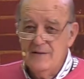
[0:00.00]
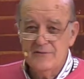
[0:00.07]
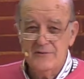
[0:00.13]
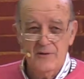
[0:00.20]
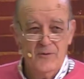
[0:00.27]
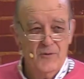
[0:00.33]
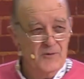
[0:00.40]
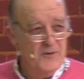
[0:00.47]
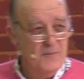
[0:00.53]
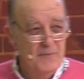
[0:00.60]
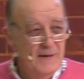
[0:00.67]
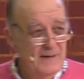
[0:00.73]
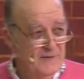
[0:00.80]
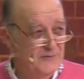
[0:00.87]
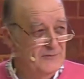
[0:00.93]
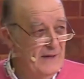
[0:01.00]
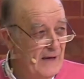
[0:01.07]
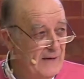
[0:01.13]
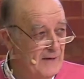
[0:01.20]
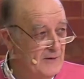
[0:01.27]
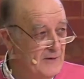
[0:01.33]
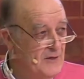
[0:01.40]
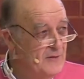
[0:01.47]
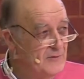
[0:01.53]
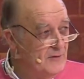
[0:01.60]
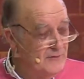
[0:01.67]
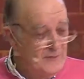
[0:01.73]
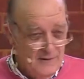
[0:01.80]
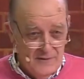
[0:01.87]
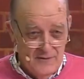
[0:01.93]
is a tremendous standard.
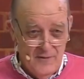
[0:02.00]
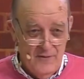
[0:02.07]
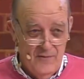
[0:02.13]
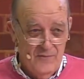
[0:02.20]
Jesus said,